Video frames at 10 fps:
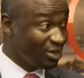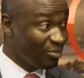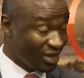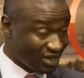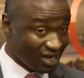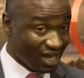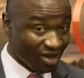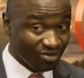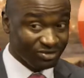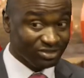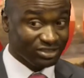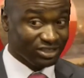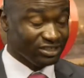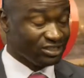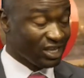But now,
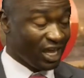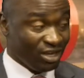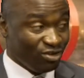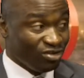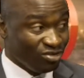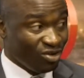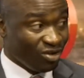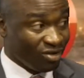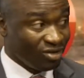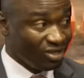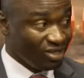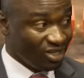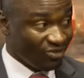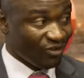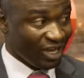since I don't know
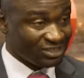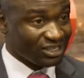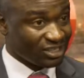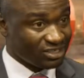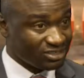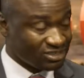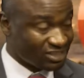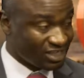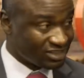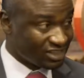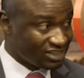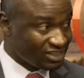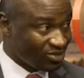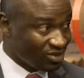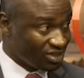if Isaac Chancer is
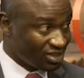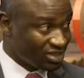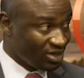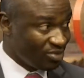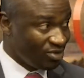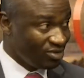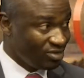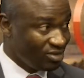still on the table,